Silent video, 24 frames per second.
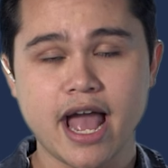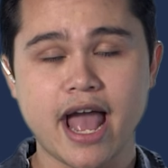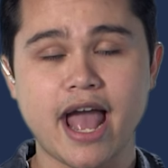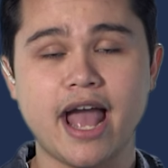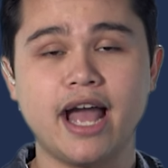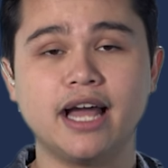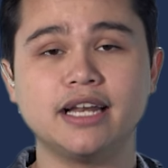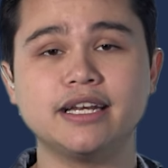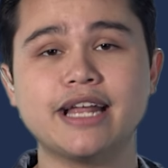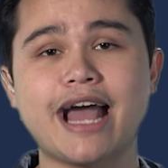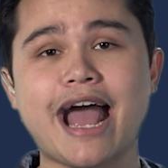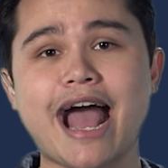
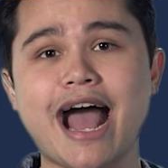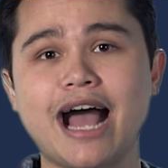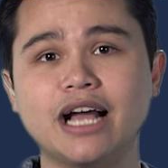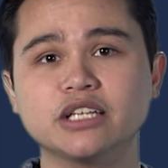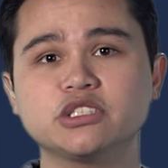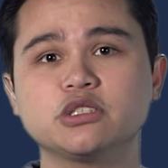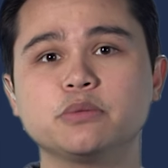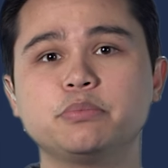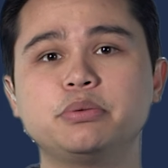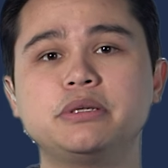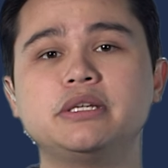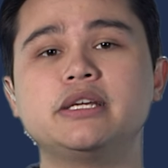And
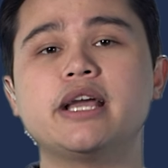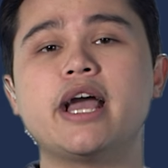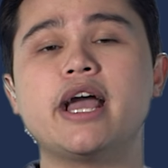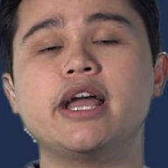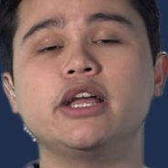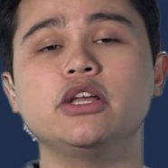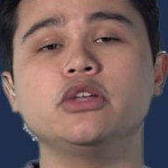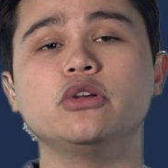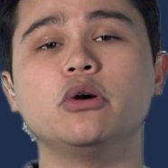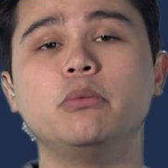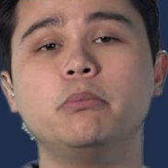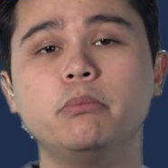as a
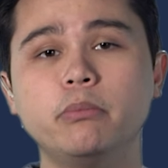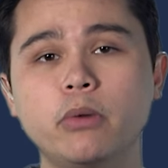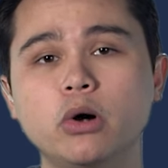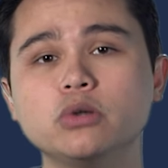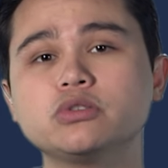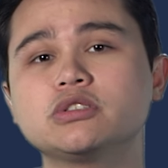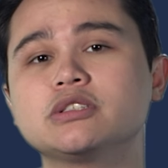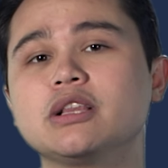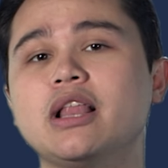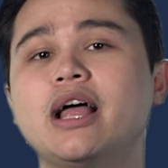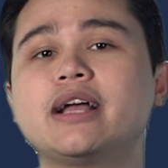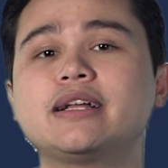PA, you'll
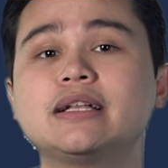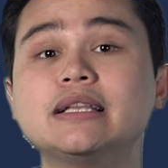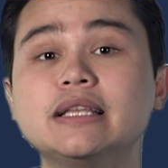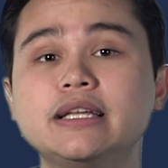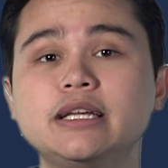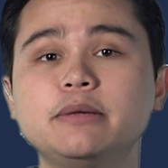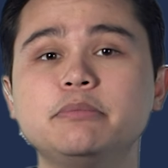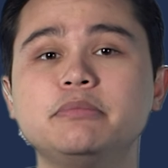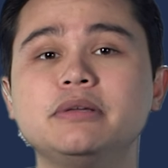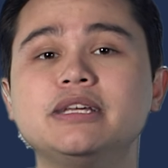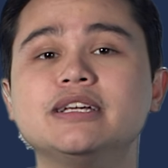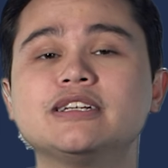most
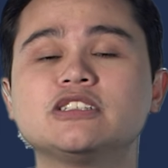likely be